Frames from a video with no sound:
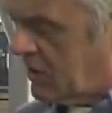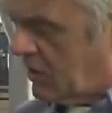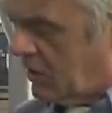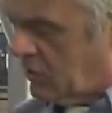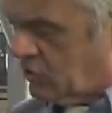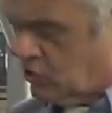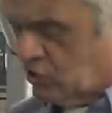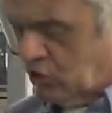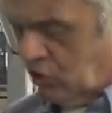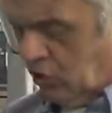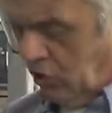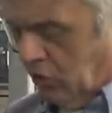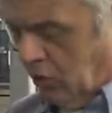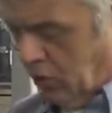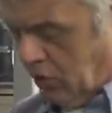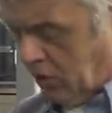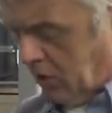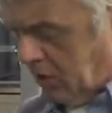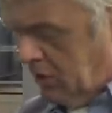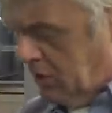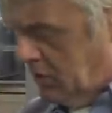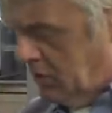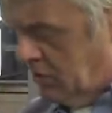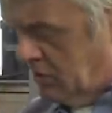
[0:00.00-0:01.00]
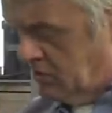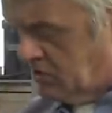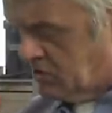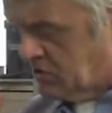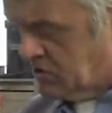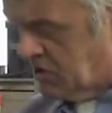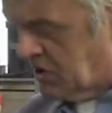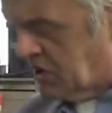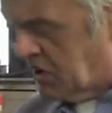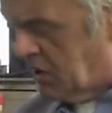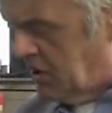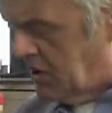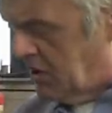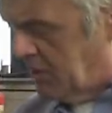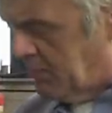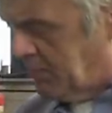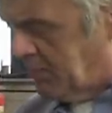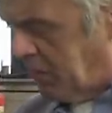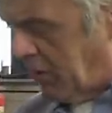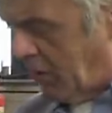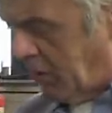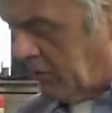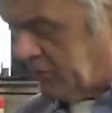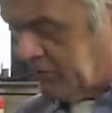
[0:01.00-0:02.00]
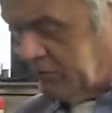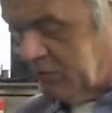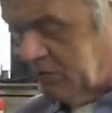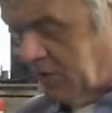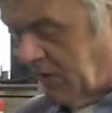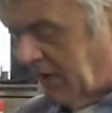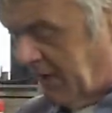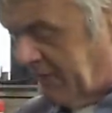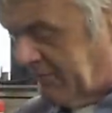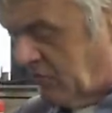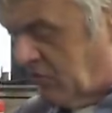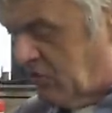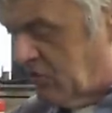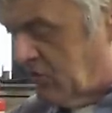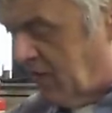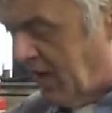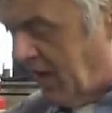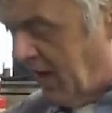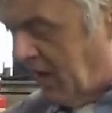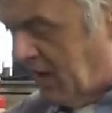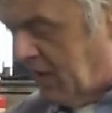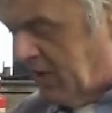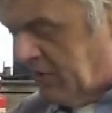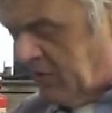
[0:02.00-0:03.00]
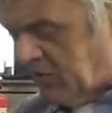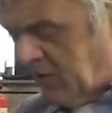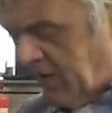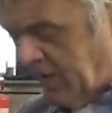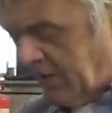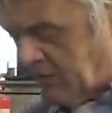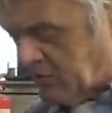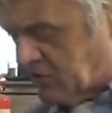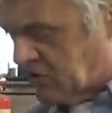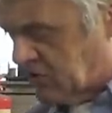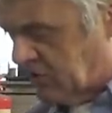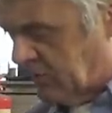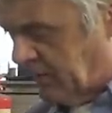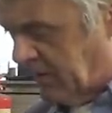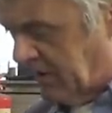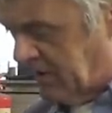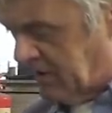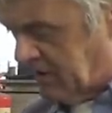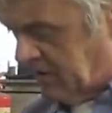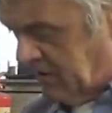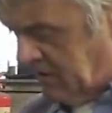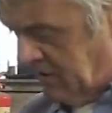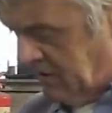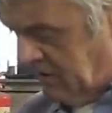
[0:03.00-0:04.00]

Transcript: our chalk, stick it in a pot. We don't have to do anything else to it.